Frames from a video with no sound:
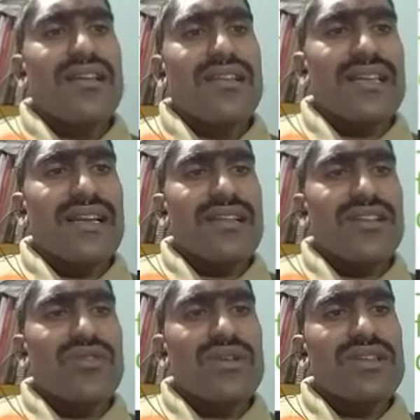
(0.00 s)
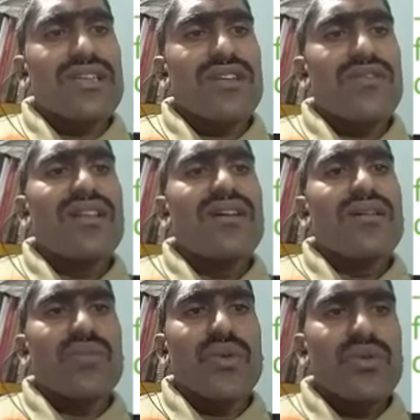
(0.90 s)
then only cell will
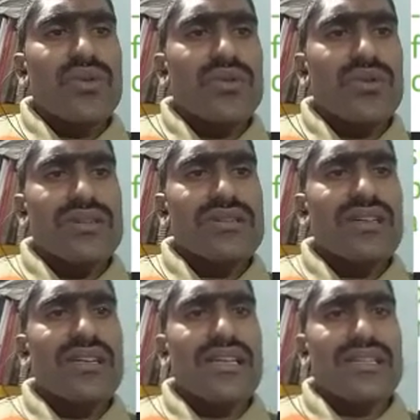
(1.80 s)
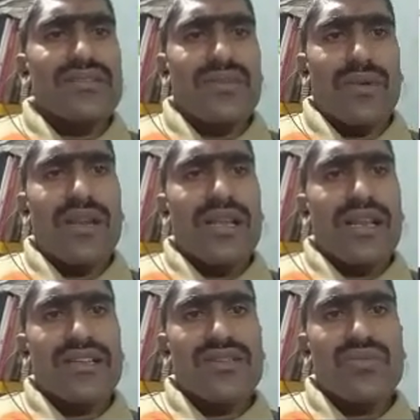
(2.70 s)
move towards the next phase.
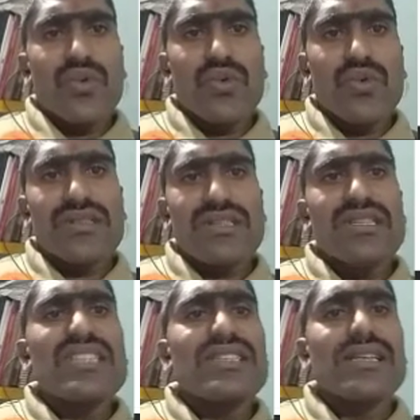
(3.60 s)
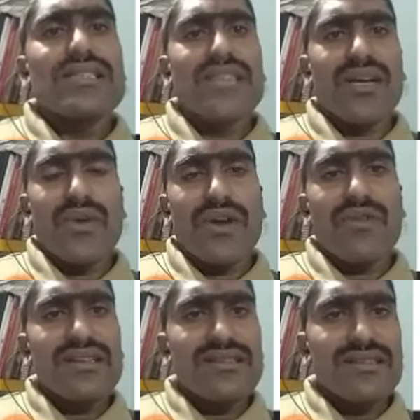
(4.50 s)
Let's move towards this G3 checkpoint.
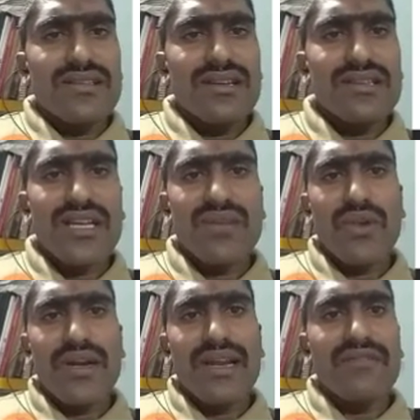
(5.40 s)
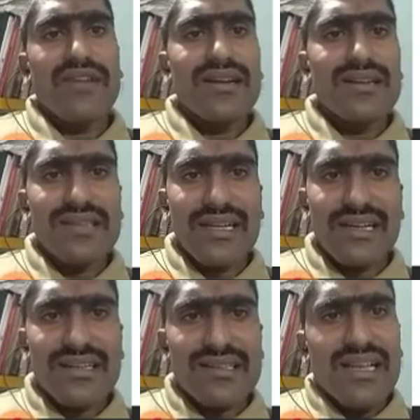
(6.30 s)
What is G3 checkpoint and where it
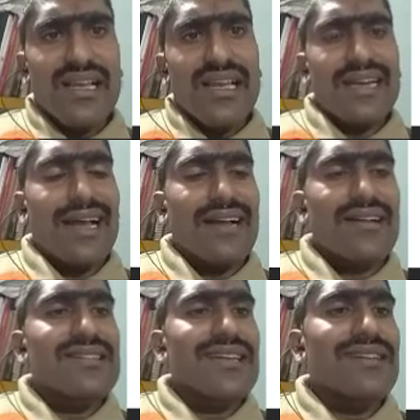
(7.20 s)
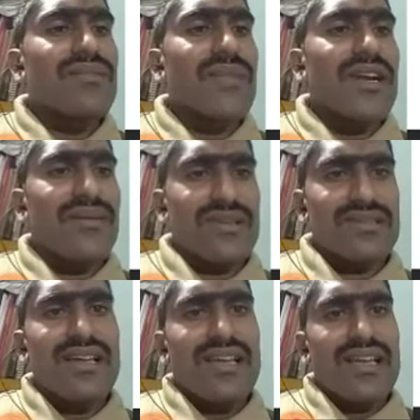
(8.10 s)
occurs? It occurs at the metaphase.
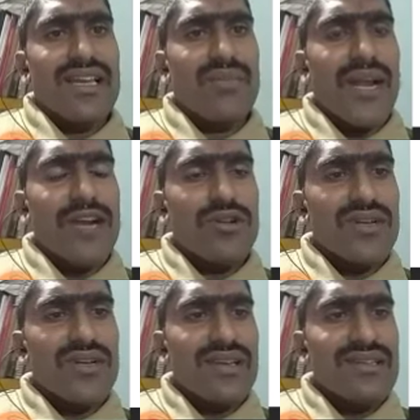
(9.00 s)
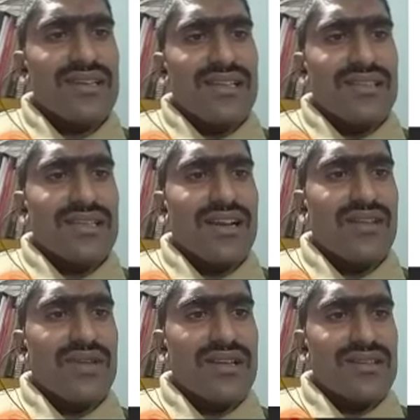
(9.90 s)
In mitotic phase, there are
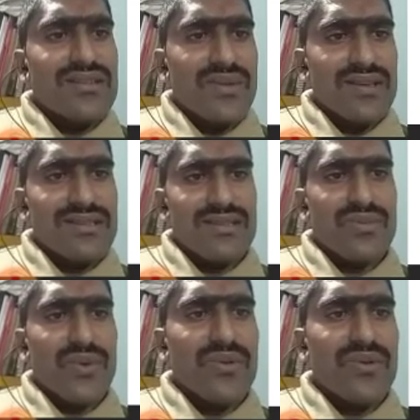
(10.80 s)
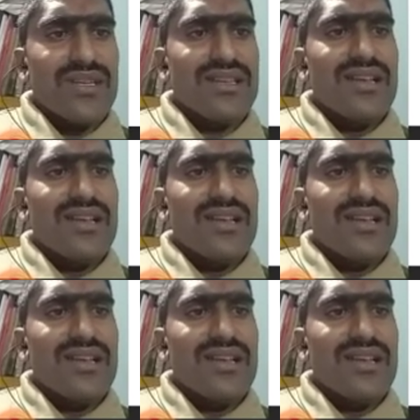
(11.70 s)
various phases: prophase,